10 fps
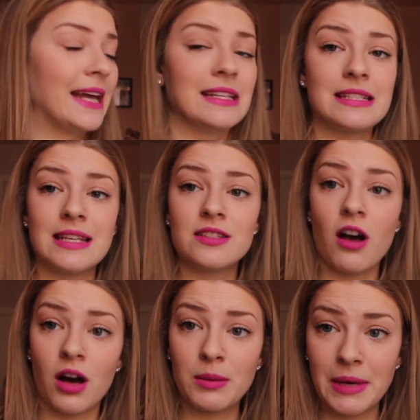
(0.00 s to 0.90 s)
and it sits
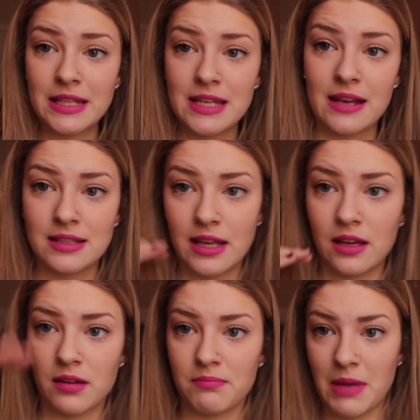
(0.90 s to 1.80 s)
on my desk.
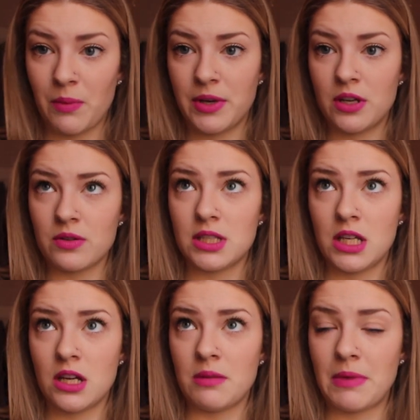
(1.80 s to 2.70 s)
Like my window's
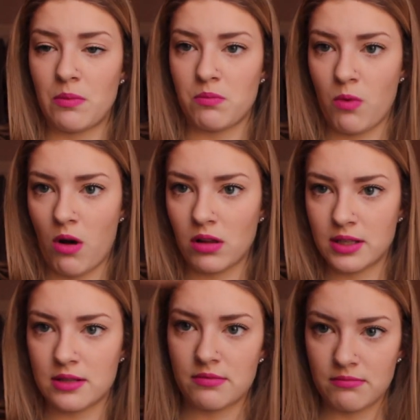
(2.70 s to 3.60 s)
here, my
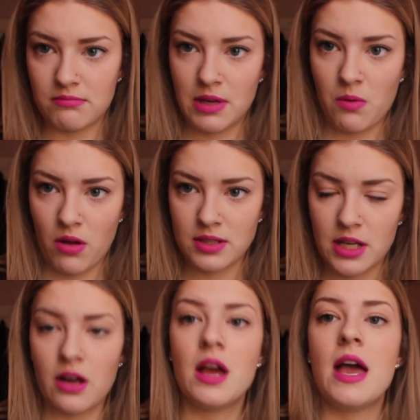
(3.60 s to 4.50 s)
wall's
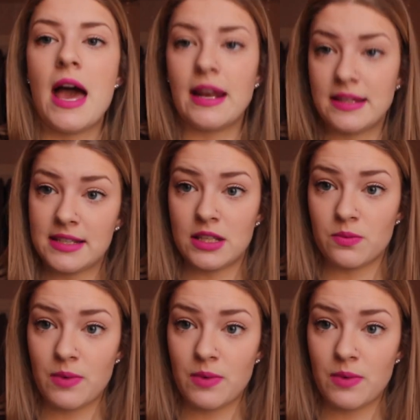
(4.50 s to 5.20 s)
here, and it sits